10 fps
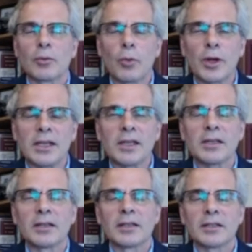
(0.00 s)

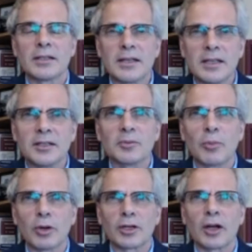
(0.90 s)
We need
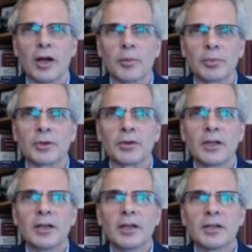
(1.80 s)
more copper
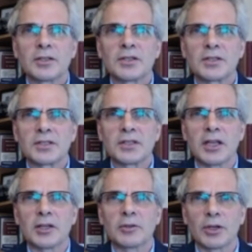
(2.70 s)
to
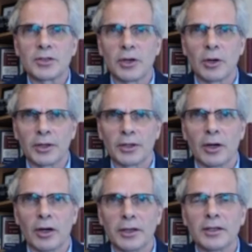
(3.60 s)
sustain what is going
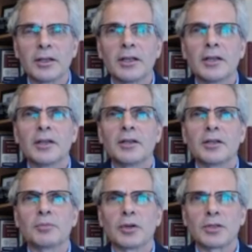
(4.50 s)
on
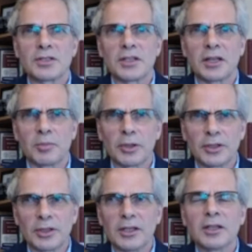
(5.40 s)
in both
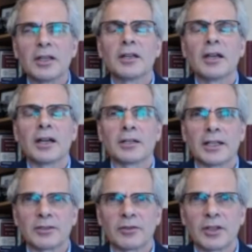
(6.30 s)
sustainability and
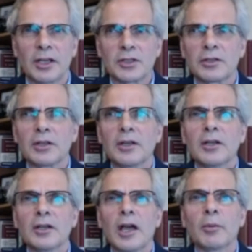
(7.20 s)
electrification,
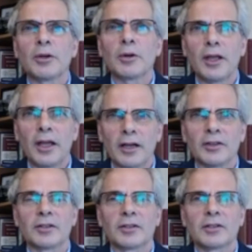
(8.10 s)
and we don't have it.